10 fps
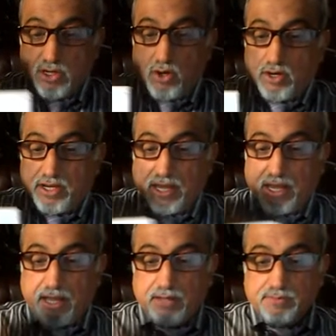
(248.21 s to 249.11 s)

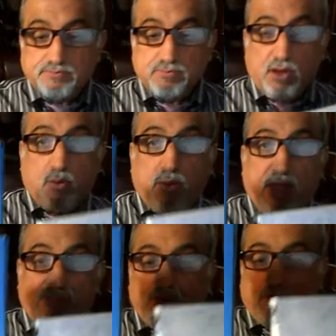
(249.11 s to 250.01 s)
Okay, we
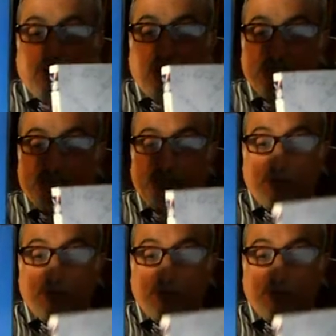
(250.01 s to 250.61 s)
have two books.